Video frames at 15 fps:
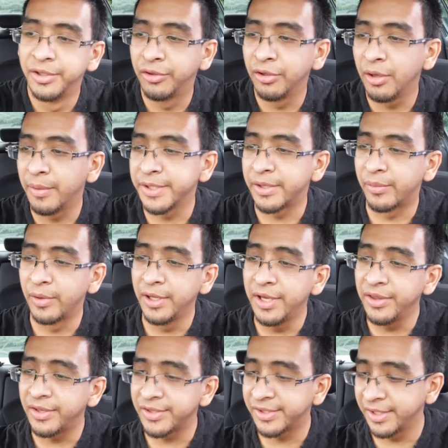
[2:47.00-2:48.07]
so today was a really
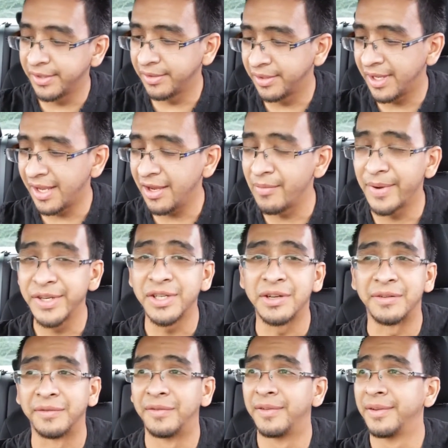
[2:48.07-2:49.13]
interesting day on my
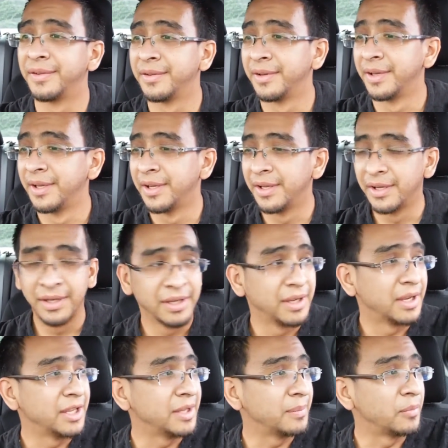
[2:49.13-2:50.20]
job.
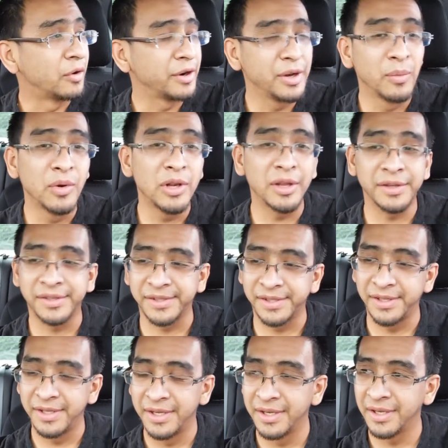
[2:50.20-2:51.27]
In the morning we lost,
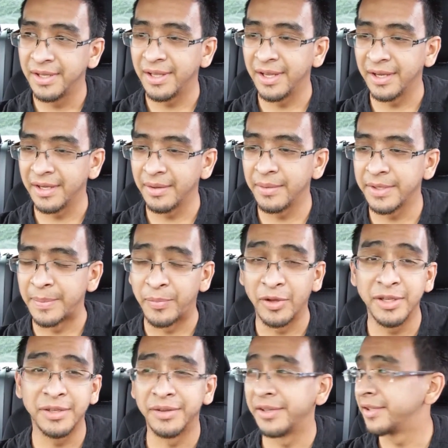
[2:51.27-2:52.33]
like there was a
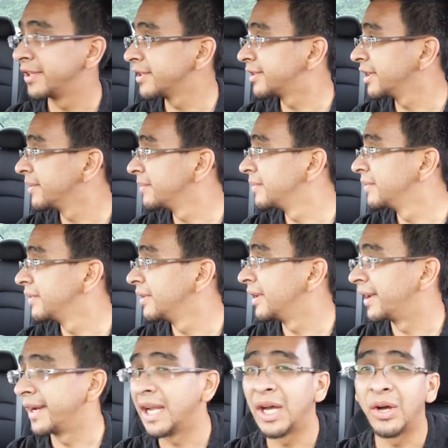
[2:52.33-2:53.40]
problem on the system,
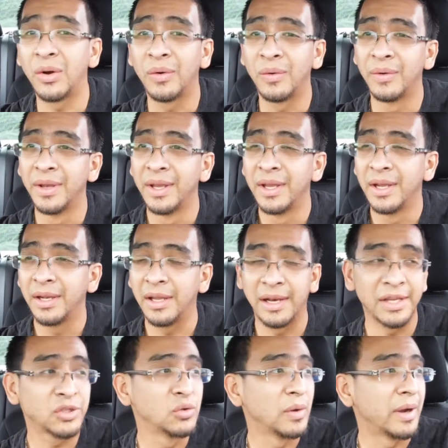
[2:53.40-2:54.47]
and now the
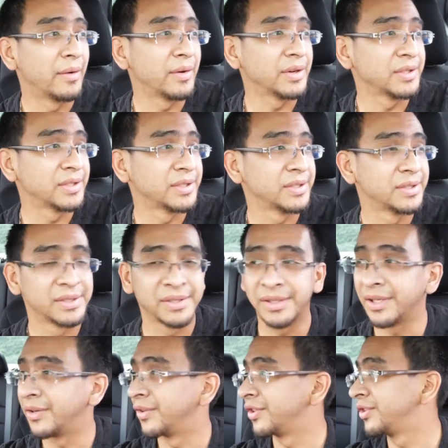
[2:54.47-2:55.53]
last two hours
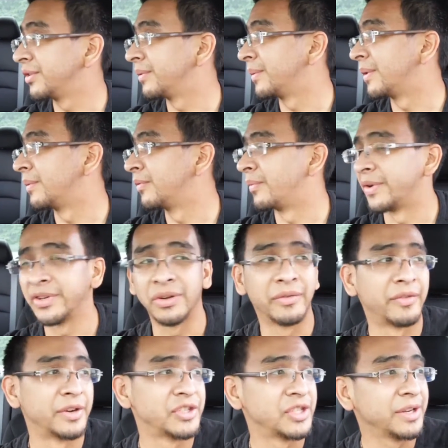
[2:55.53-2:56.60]
of the of, of,
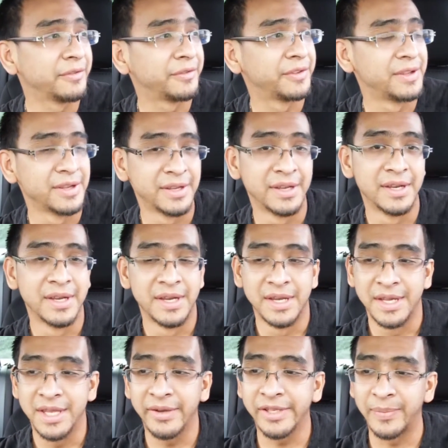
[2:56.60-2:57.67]
our shift,
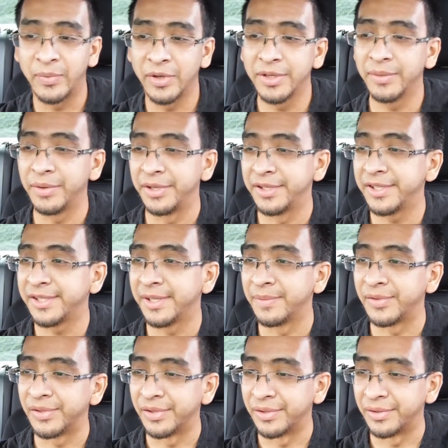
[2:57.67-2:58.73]
there was a problem with the system,
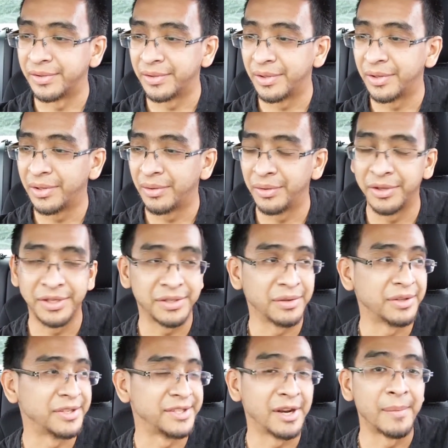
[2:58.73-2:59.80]
so or the, or
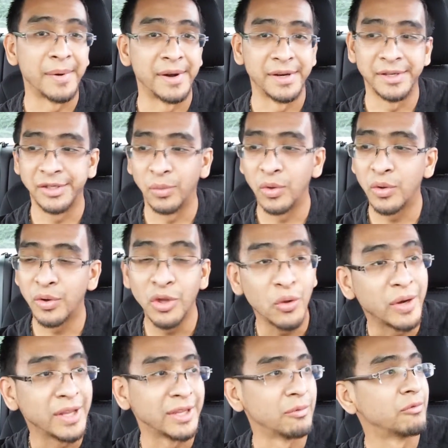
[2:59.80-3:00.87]
the server, so we couldn't do
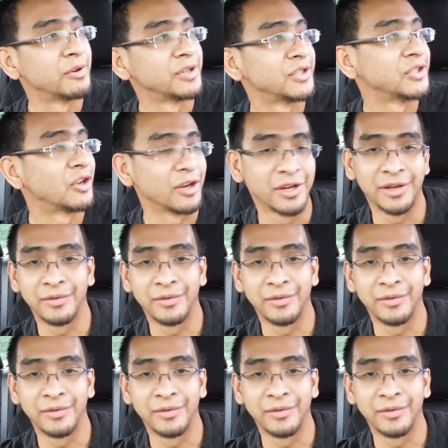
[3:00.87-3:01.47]
anything. We were stuck